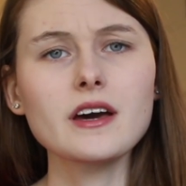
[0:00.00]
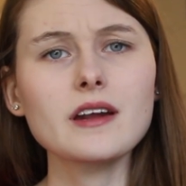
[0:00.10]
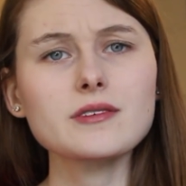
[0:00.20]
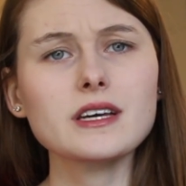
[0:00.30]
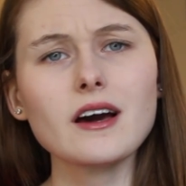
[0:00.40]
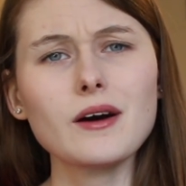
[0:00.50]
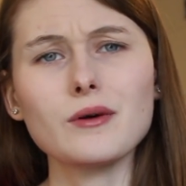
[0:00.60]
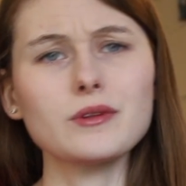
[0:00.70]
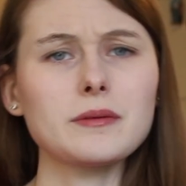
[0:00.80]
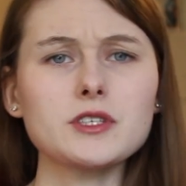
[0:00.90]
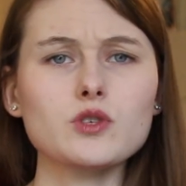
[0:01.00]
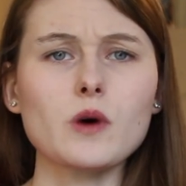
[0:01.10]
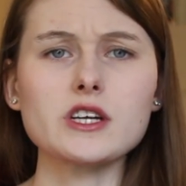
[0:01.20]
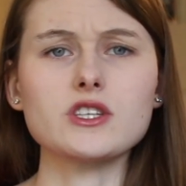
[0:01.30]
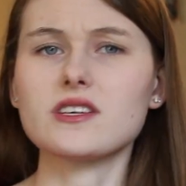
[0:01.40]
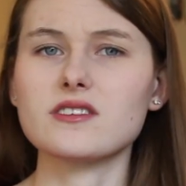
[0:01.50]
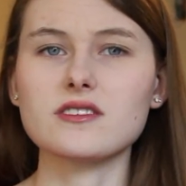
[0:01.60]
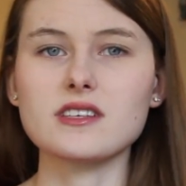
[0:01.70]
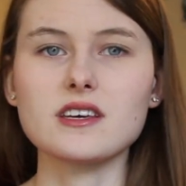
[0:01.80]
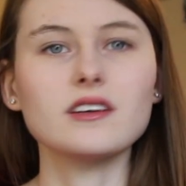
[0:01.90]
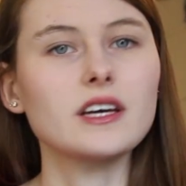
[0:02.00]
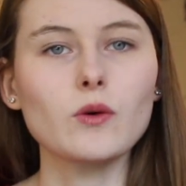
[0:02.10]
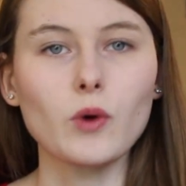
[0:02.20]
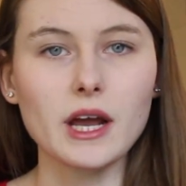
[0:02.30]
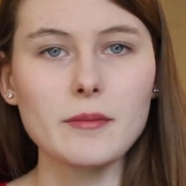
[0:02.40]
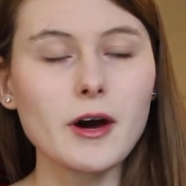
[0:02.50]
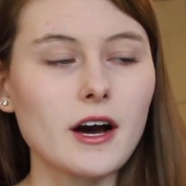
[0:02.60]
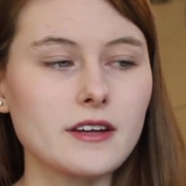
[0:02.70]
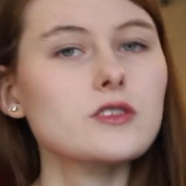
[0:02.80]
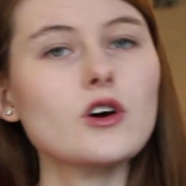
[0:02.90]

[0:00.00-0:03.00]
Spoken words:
And I was like, oh, let me just watch this and see what I bought.